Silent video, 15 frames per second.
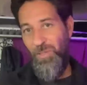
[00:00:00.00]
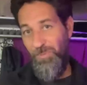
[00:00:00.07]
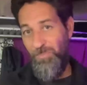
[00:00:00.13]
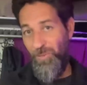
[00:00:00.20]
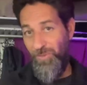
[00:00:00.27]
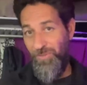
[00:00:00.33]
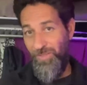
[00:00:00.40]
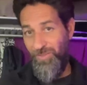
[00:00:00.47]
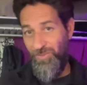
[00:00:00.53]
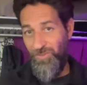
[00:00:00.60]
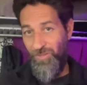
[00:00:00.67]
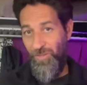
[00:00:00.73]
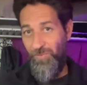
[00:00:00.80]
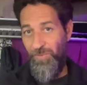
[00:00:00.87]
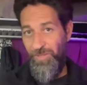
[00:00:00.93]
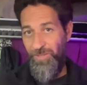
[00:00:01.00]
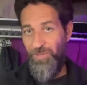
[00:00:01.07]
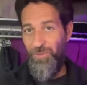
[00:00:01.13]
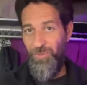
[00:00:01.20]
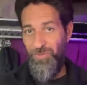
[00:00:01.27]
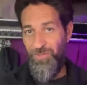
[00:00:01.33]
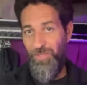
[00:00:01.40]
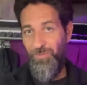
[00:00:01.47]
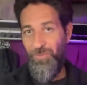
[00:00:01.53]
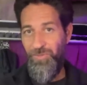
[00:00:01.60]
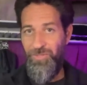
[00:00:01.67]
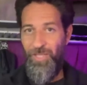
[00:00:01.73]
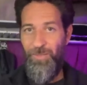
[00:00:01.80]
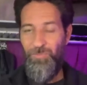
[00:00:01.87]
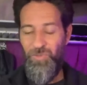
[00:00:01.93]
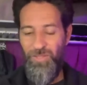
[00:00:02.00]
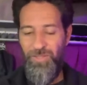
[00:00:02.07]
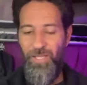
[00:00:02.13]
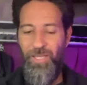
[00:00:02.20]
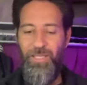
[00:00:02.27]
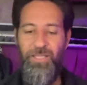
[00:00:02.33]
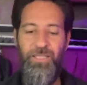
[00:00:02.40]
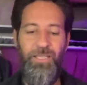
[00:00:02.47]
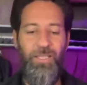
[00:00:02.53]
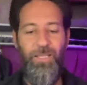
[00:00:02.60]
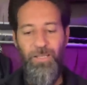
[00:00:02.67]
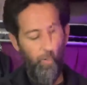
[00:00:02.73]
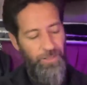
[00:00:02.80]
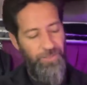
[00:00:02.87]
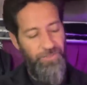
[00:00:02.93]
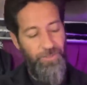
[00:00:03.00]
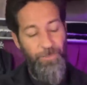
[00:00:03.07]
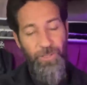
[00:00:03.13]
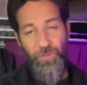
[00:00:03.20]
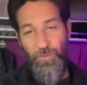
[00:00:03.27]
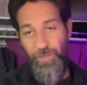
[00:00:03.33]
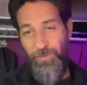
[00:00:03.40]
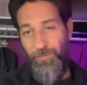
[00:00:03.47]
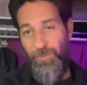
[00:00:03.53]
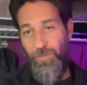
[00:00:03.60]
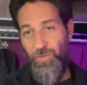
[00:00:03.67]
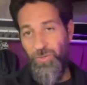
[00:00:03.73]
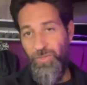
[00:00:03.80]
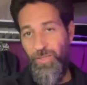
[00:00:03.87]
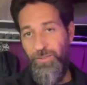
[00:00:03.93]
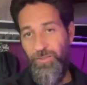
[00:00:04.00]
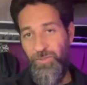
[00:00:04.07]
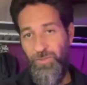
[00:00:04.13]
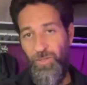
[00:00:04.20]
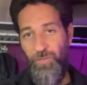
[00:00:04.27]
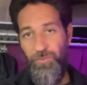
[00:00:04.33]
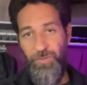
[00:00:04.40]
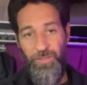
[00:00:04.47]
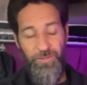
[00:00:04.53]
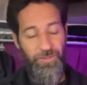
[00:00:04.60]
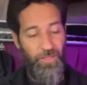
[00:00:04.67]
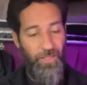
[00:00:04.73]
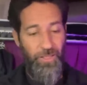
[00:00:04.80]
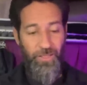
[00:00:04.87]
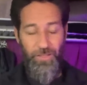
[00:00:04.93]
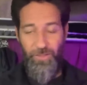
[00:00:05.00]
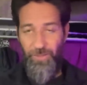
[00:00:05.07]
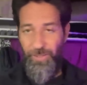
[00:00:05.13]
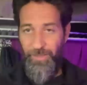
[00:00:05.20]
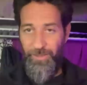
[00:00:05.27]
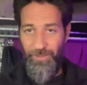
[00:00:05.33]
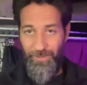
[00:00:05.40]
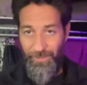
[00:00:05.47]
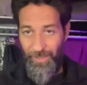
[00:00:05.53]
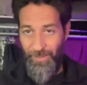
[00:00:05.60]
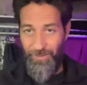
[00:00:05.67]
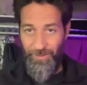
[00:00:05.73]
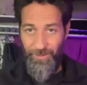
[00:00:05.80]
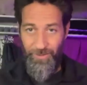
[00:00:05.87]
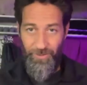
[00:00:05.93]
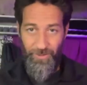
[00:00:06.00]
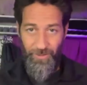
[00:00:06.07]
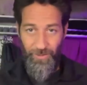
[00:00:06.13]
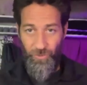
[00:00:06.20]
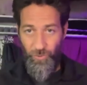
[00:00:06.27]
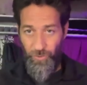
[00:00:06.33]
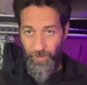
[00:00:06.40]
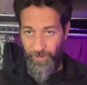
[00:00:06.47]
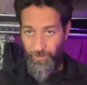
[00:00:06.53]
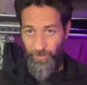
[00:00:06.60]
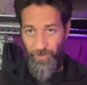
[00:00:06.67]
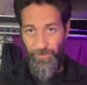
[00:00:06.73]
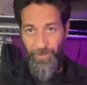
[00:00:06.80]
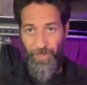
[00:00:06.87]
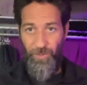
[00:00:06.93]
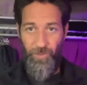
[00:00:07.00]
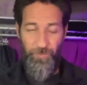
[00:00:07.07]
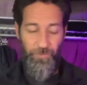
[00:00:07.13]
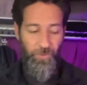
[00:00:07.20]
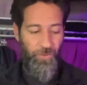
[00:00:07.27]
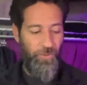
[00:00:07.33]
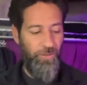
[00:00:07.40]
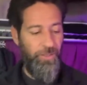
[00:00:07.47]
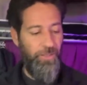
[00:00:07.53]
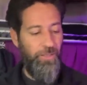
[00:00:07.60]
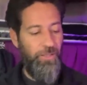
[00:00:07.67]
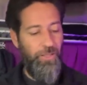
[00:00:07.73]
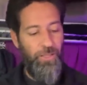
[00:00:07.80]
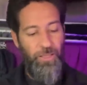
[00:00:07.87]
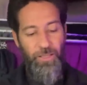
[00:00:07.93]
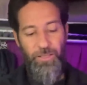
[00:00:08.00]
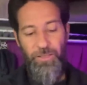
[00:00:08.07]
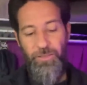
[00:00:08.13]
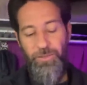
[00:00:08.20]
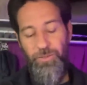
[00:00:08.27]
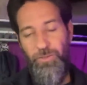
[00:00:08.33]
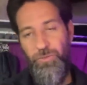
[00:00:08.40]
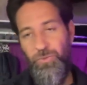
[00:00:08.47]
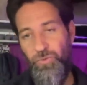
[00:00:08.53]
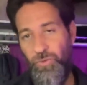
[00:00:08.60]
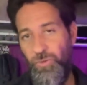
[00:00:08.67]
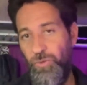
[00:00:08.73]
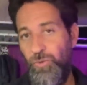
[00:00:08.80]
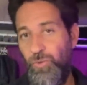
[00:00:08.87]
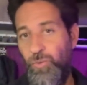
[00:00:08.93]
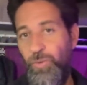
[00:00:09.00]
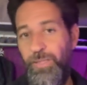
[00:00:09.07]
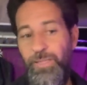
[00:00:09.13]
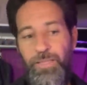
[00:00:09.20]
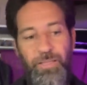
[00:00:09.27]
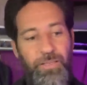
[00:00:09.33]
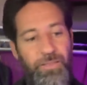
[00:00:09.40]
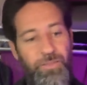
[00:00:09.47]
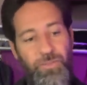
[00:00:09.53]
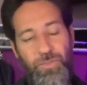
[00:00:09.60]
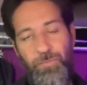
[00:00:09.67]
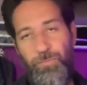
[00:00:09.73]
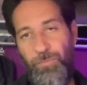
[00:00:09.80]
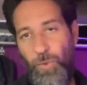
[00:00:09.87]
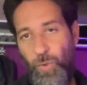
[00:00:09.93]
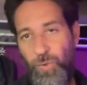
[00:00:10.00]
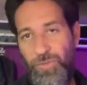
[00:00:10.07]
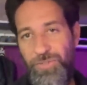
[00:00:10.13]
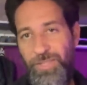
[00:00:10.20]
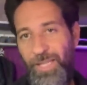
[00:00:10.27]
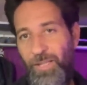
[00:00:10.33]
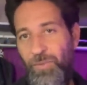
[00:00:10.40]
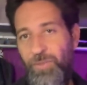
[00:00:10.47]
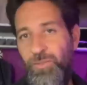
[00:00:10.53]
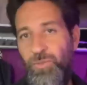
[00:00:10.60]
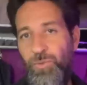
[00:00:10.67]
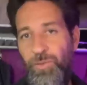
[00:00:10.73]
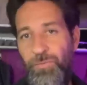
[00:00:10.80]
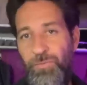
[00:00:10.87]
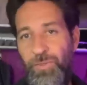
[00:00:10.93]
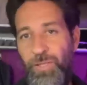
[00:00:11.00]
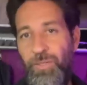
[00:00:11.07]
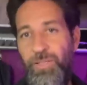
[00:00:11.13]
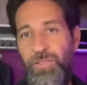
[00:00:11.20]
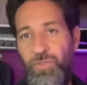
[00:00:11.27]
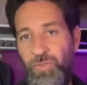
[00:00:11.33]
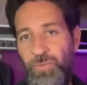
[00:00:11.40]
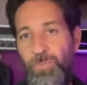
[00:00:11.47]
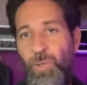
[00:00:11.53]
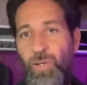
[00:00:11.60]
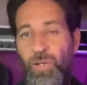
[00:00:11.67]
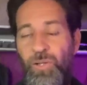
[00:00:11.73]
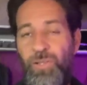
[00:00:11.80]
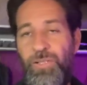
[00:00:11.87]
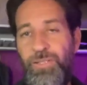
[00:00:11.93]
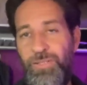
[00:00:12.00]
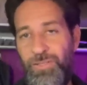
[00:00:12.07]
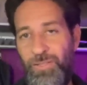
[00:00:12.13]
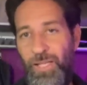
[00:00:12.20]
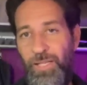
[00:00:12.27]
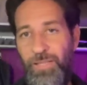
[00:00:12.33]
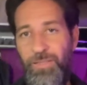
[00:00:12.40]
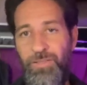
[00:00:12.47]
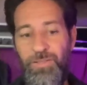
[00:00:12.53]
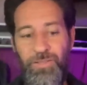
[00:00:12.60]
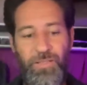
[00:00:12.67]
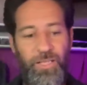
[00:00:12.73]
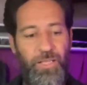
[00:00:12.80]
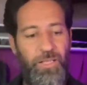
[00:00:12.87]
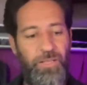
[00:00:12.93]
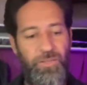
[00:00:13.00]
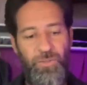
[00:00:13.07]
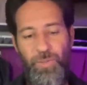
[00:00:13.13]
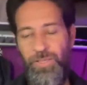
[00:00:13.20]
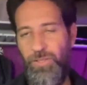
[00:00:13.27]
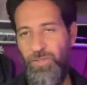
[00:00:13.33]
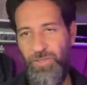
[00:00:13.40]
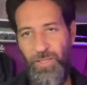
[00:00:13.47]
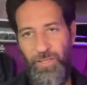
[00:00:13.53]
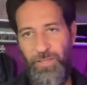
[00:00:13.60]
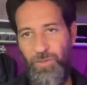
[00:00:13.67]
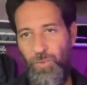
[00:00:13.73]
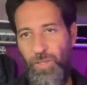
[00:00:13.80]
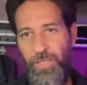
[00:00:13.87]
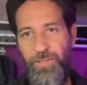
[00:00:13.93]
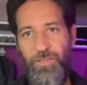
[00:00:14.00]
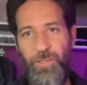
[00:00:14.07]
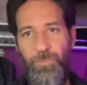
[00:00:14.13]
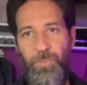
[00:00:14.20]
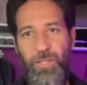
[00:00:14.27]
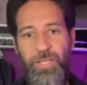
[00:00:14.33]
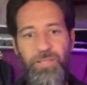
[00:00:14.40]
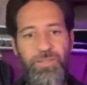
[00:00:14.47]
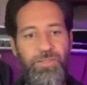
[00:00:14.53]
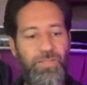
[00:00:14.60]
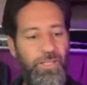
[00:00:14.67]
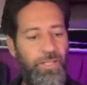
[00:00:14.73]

built-in stove I use several times a day. Uh, some of the great features on this stove is that, yes, it is incredibly powerful. Uh, two, it folds down into a very small size, so I can tuck it away someplace.